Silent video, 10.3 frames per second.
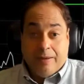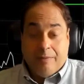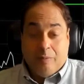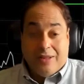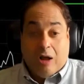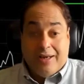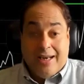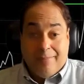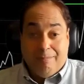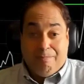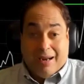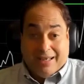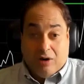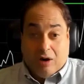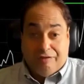Without him
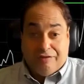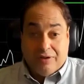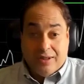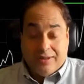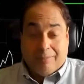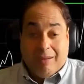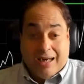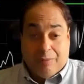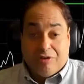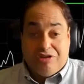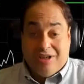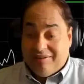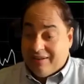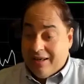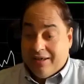backing off, the market was
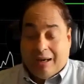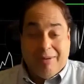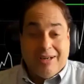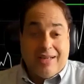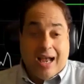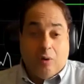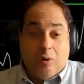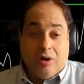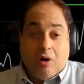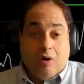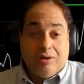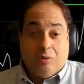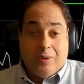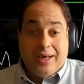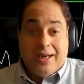just coming down all the
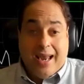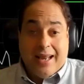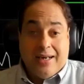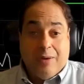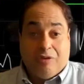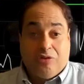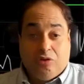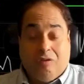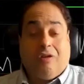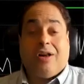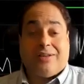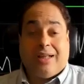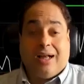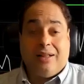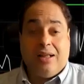way, and it was so
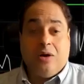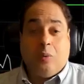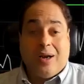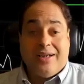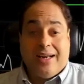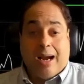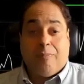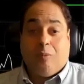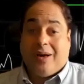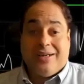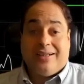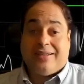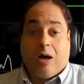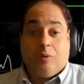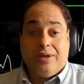volatile, one day up, one day
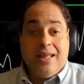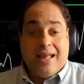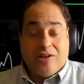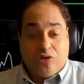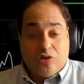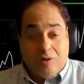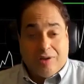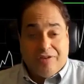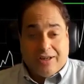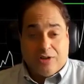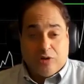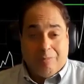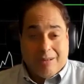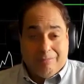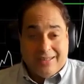down, and it's so difficult to
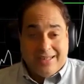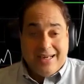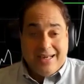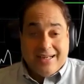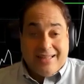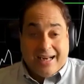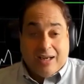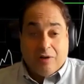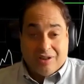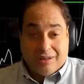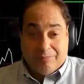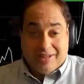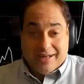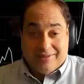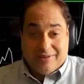make money in that kind of
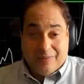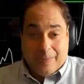circumstance.